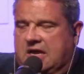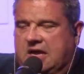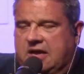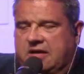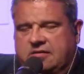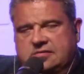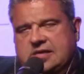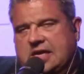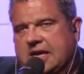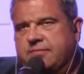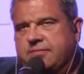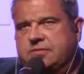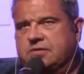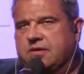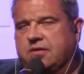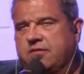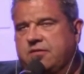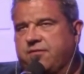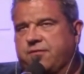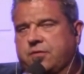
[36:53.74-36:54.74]
was
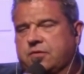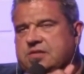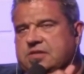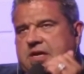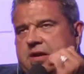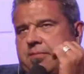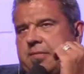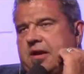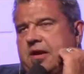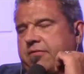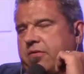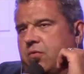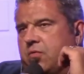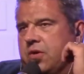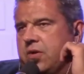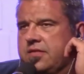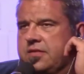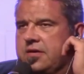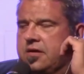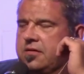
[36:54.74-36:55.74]
absolutely the first time I ever
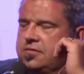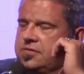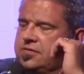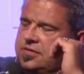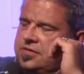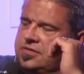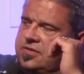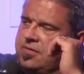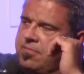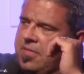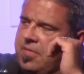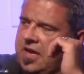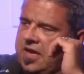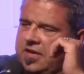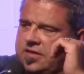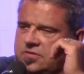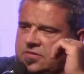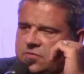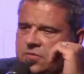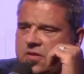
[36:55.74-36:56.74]
went there. I was just
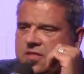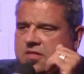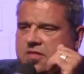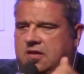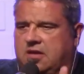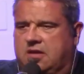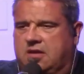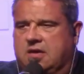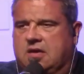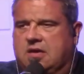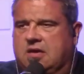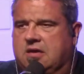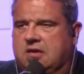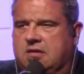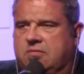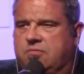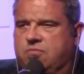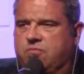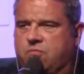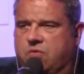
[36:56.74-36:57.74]
amazed with
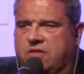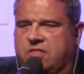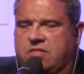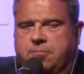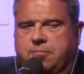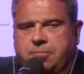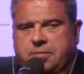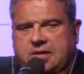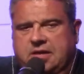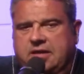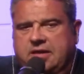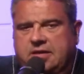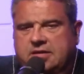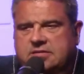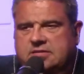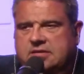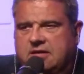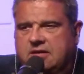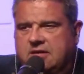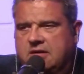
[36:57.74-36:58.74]
the
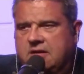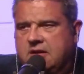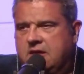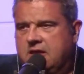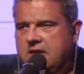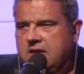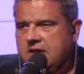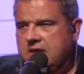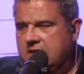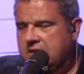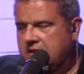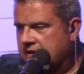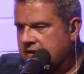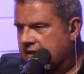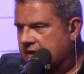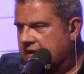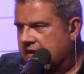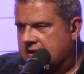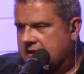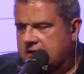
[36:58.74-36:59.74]
place, and
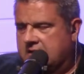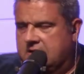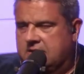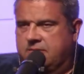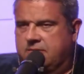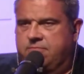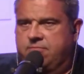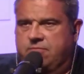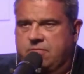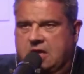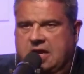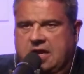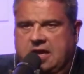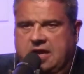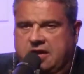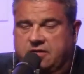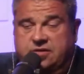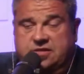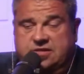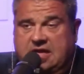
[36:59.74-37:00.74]
I
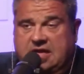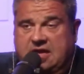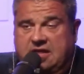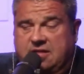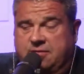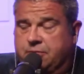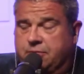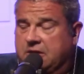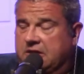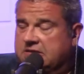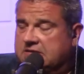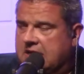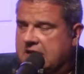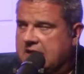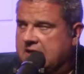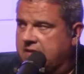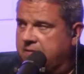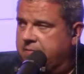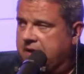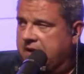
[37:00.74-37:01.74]
understand the place in
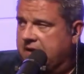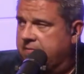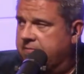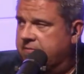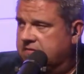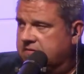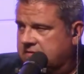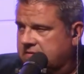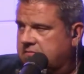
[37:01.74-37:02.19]
Alabama